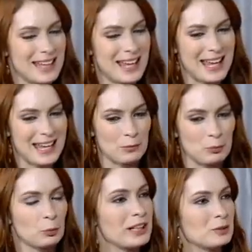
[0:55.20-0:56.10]
today, and
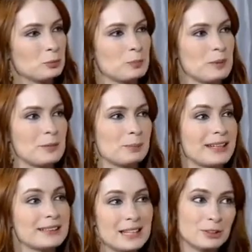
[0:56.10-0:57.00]
Will Wheaton will be
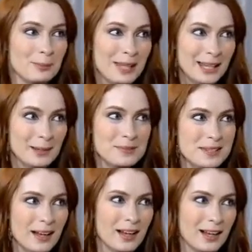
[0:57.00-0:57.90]
playing tabletop games
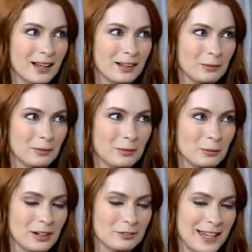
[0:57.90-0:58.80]
with
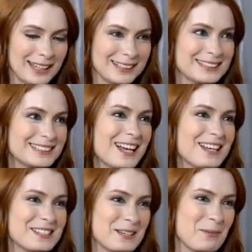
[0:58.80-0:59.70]
our fans
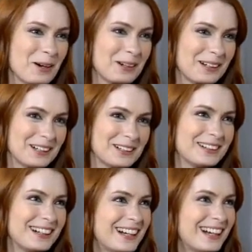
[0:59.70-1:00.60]
tomorrow.